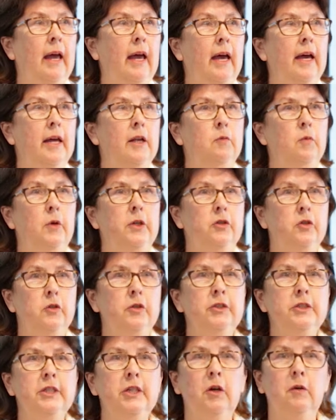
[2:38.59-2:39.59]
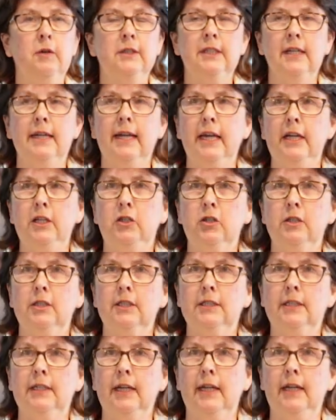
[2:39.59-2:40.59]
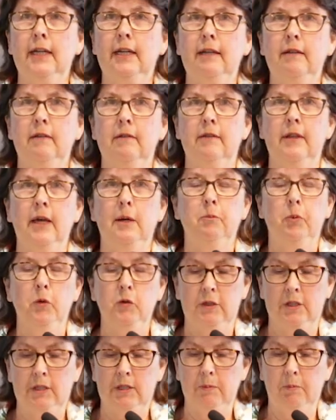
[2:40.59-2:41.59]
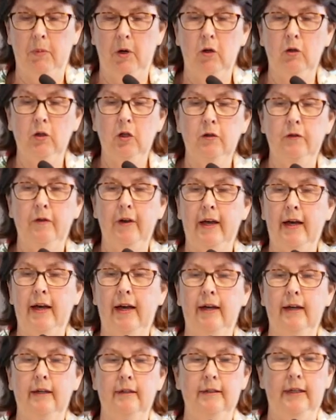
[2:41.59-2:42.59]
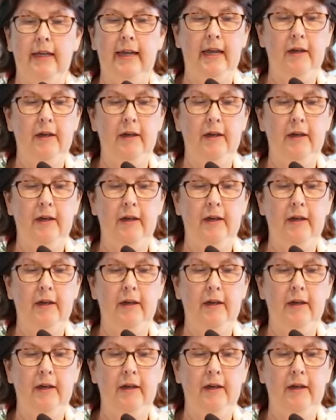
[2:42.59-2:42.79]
And we do so as an agency that puts the bulk of our